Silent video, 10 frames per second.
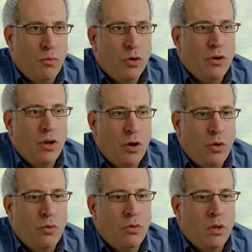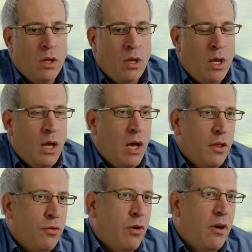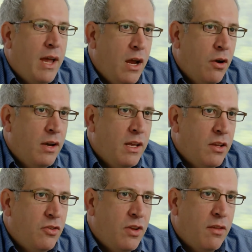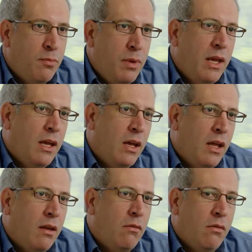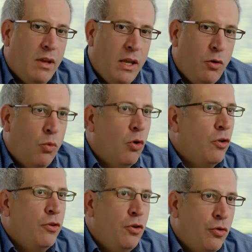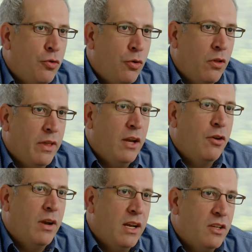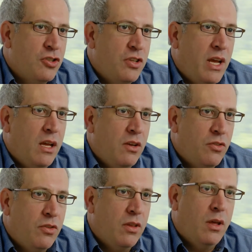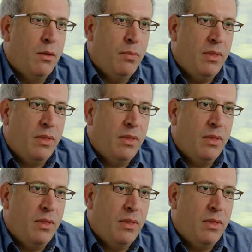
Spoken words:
We're known through our heritage as being an equal, neutral internet exchange, the